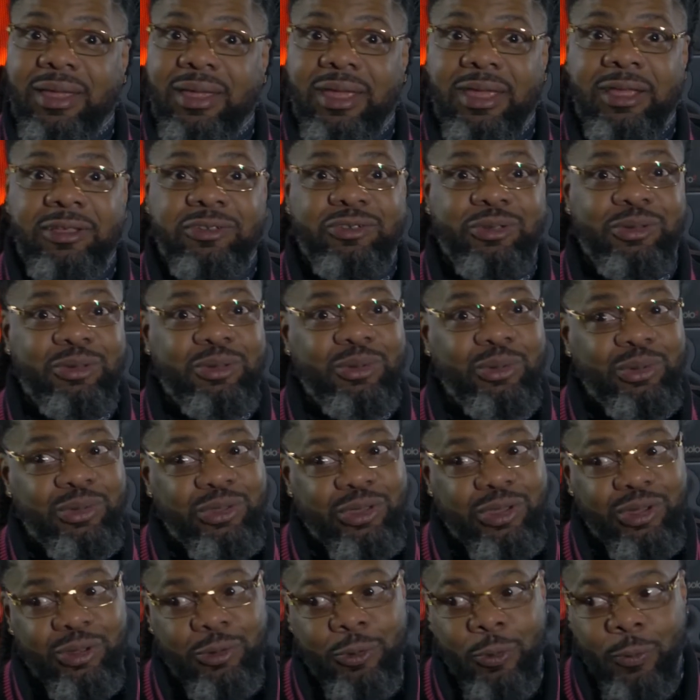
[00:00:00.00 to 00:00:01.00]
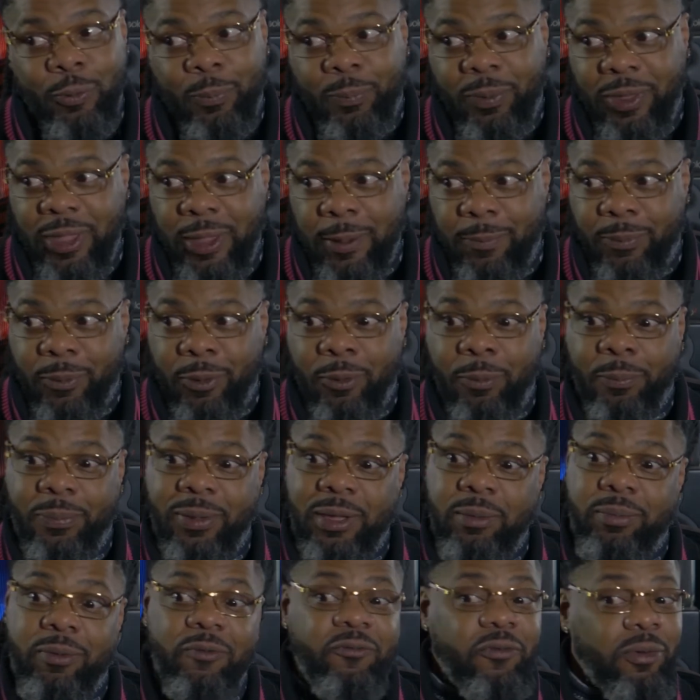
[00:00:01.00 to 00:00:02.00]
Introduced to new people,
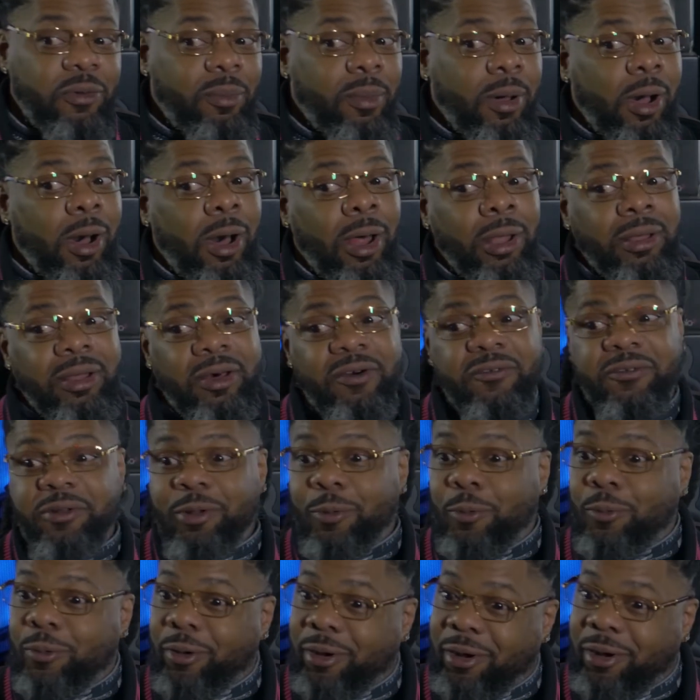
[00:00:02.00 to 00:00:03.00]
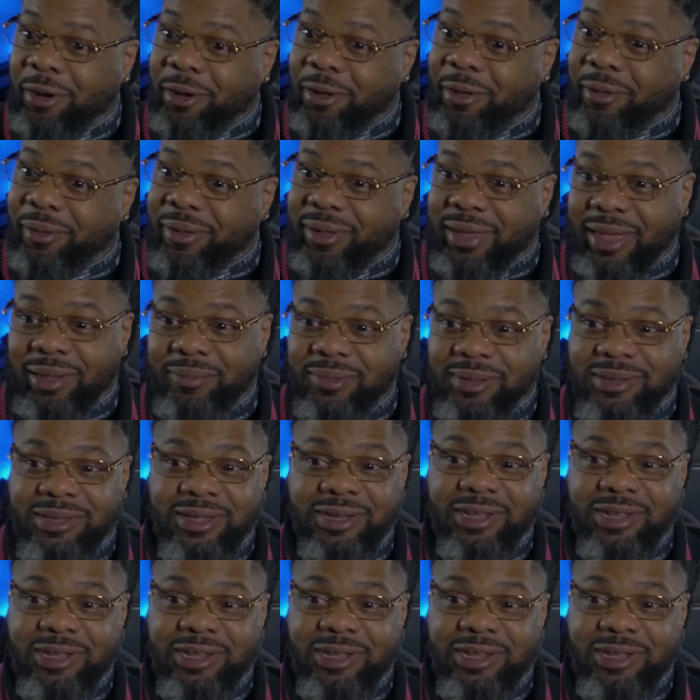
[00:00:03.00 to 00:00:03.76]
people from all over the world, world coming right.